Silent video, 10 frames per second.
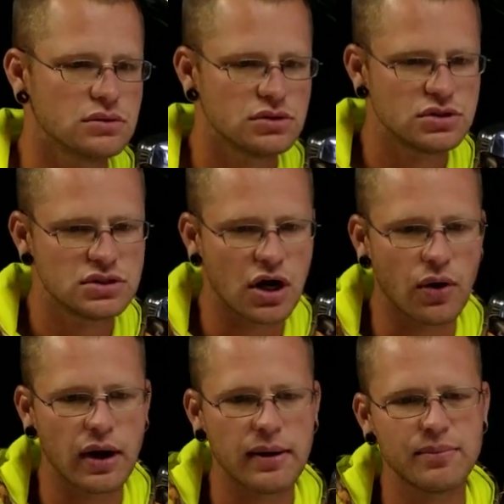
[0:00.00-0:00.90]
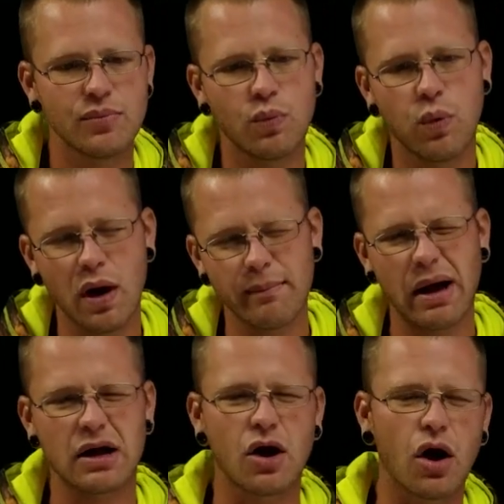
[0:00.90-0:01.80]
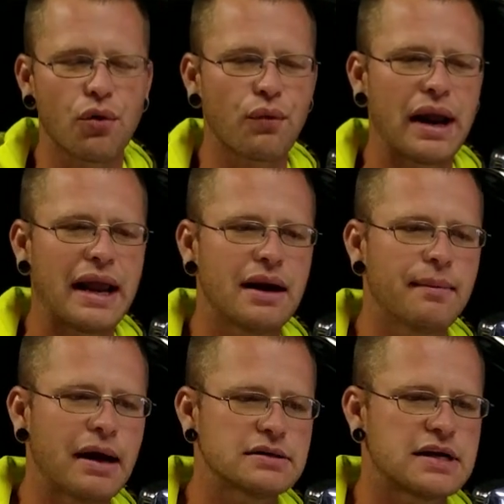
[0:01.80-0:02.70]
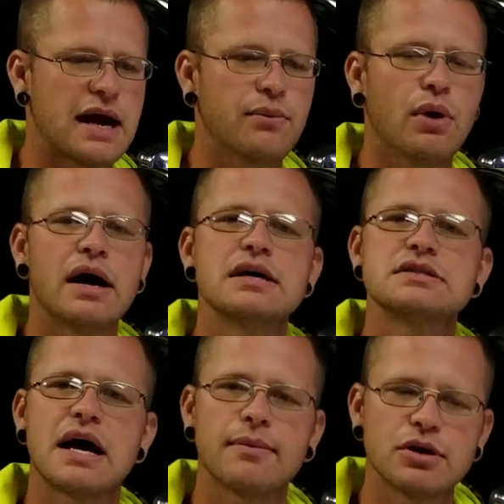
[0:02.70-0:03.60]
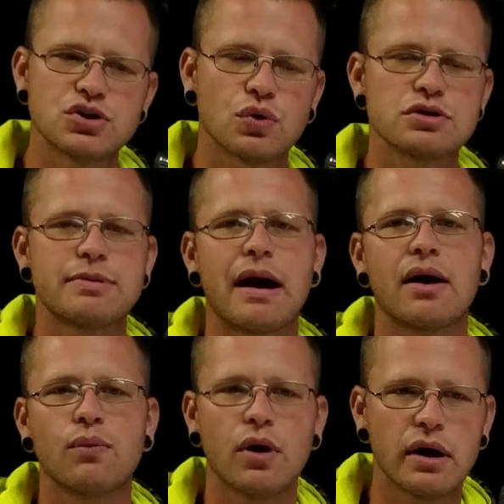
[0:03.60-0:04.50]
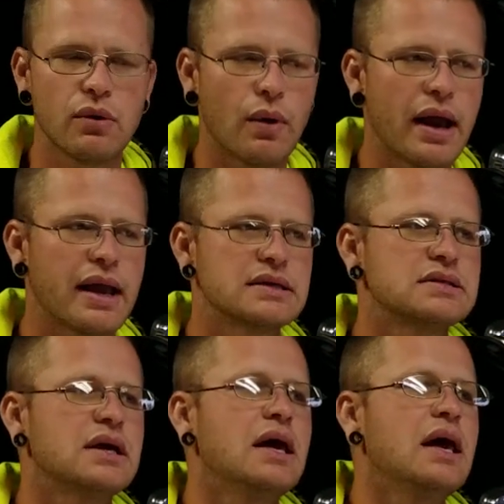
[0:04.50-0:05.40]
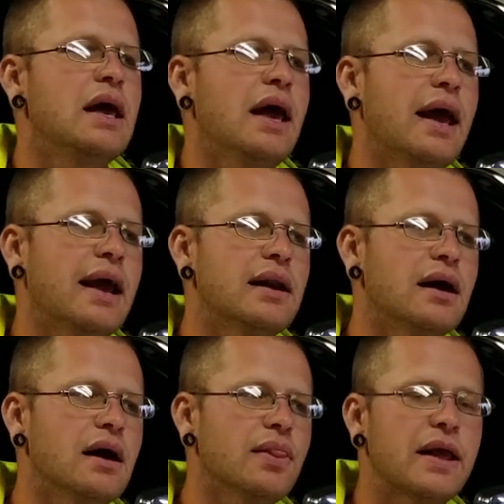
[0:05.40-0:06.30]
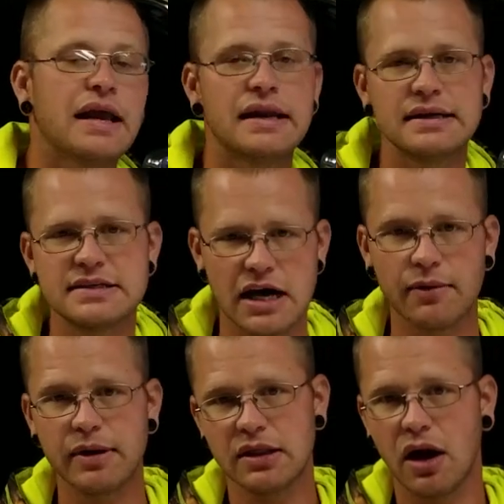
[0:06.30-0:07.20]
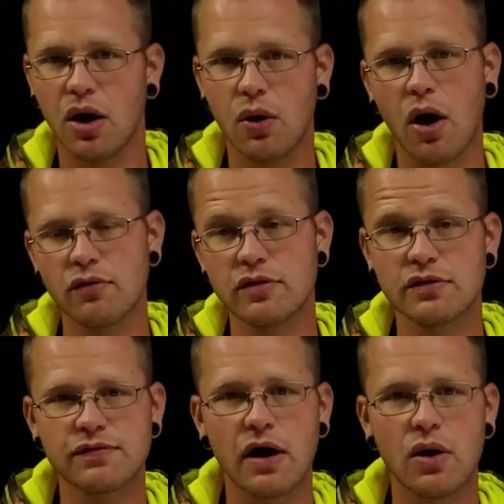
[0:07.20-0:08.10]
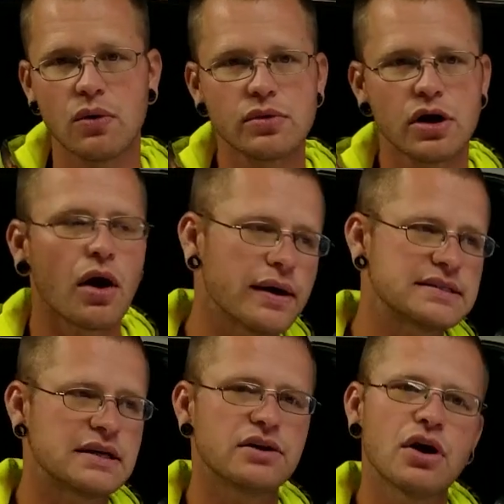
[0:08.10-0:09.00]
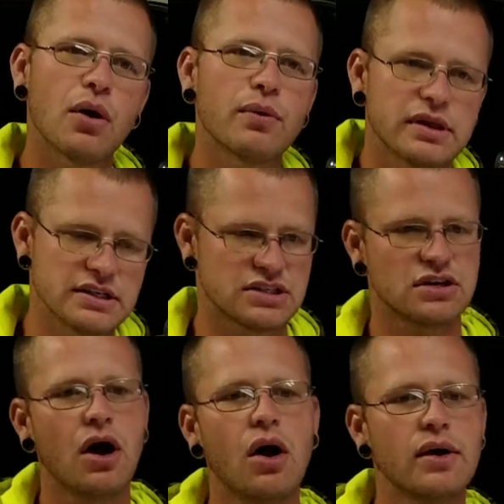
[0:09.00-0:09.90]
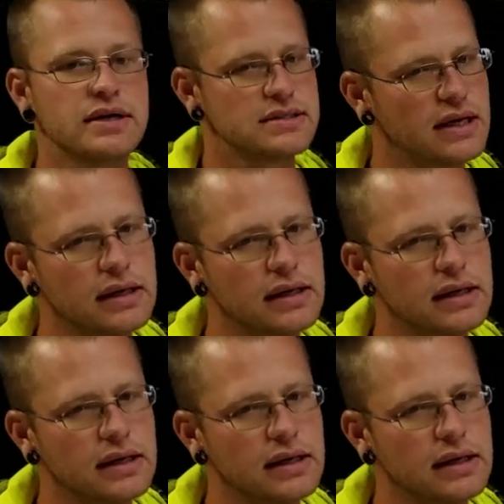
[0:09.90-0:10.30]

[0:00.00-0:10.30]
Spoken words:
told him what my car ran about time-wise, how much horsepower, what it weighs, and he did tell me, though, over the phone, he said, with this stall, he said,